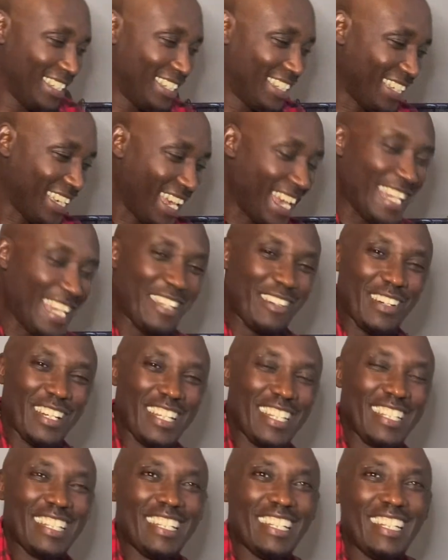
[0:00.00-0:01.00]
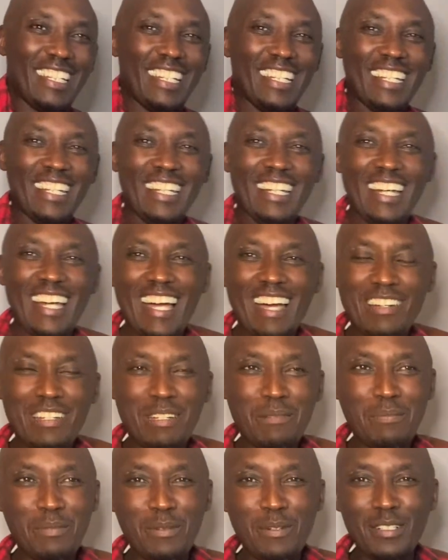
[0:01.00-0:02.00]
Anyway,
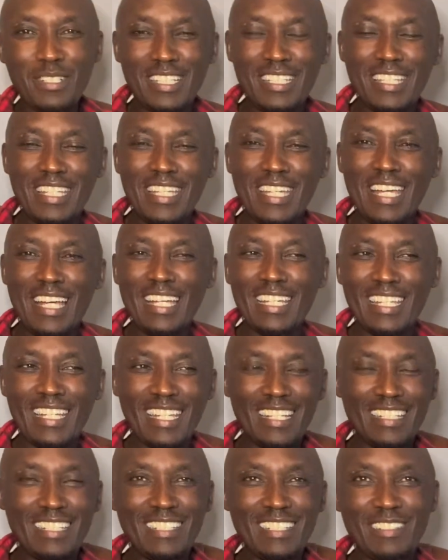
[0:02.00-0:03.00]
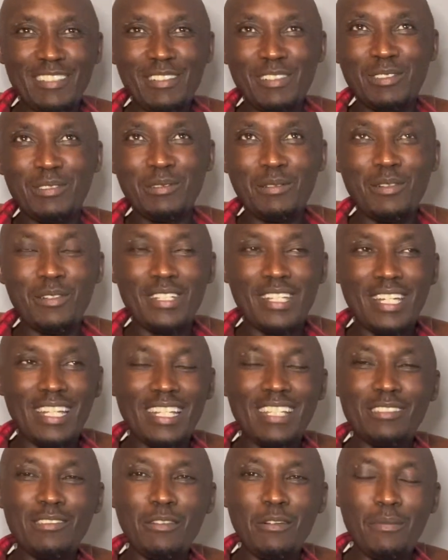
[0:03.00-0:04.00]
reporting here again on to Korea. Let's
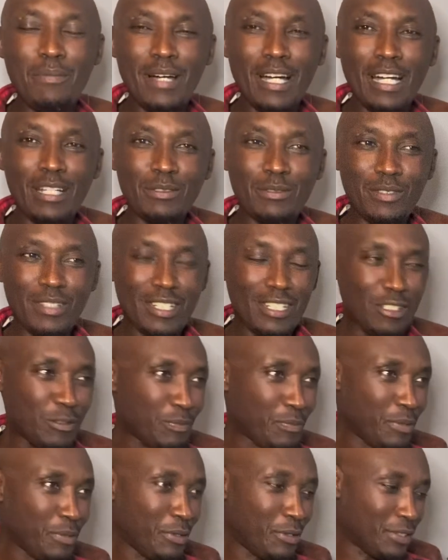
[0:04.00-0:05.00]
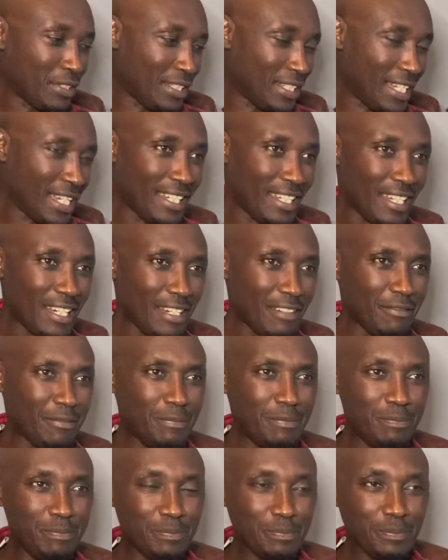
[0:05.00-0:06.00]
go back to this sport that I love.
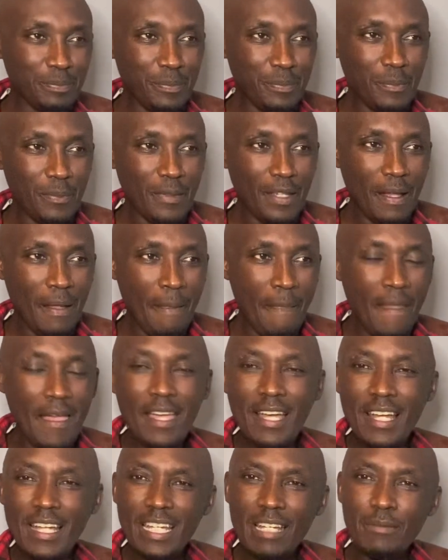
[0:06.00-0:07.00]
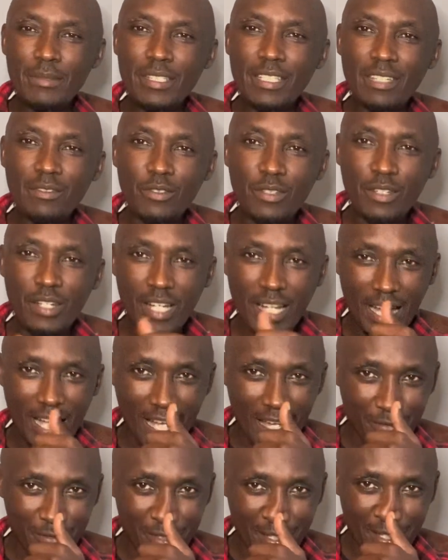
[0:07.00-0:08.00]
Let me give you a
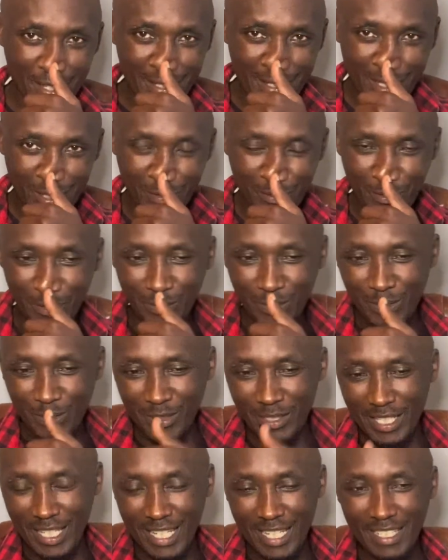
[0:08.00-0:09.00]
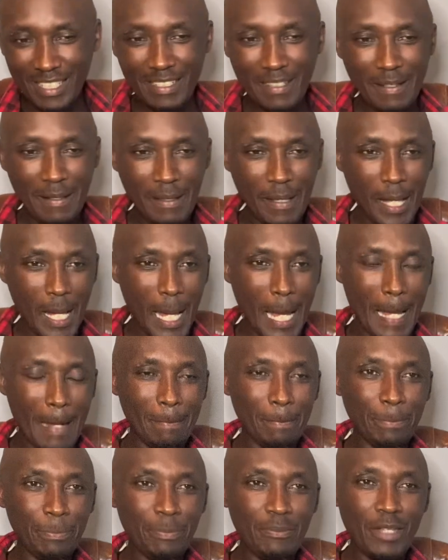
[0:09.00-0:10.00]
caveat just for today.
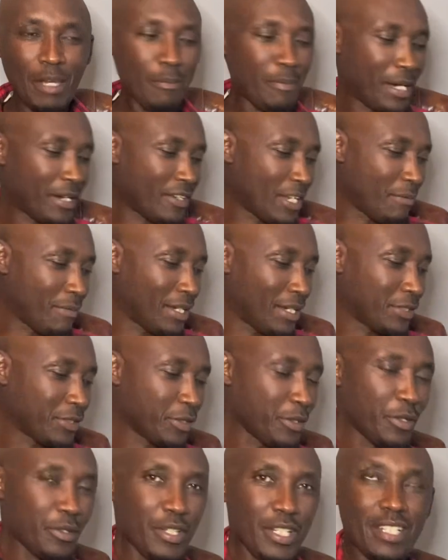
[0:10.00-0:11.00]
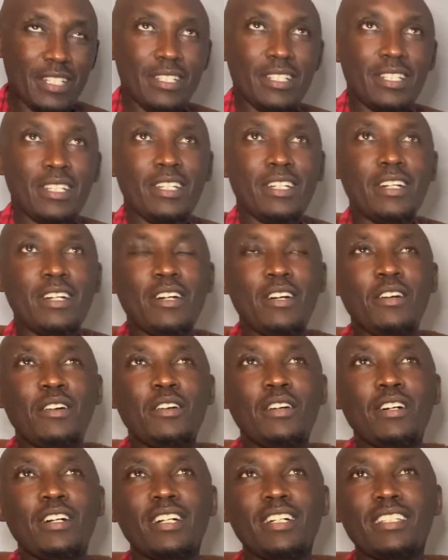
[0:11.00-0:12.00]
Barnabas Korir,
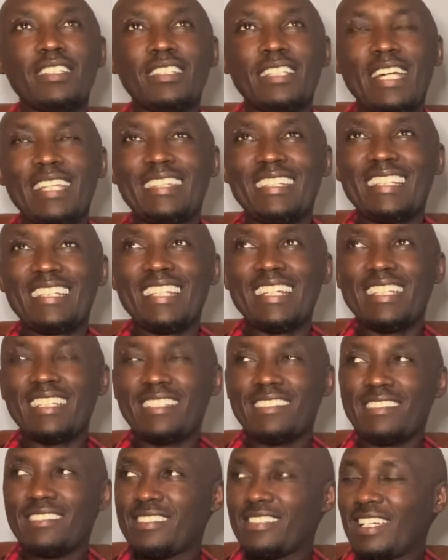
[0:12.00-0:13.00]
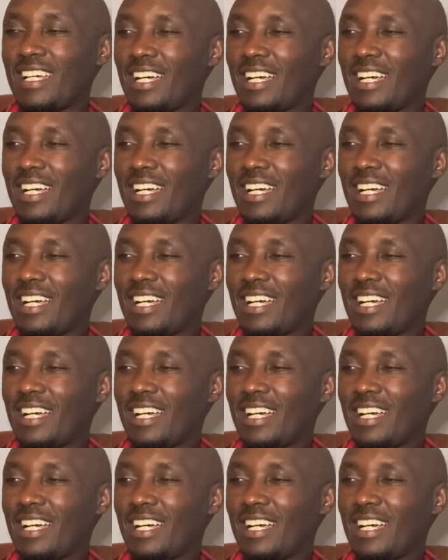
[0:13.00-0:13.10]
the athletics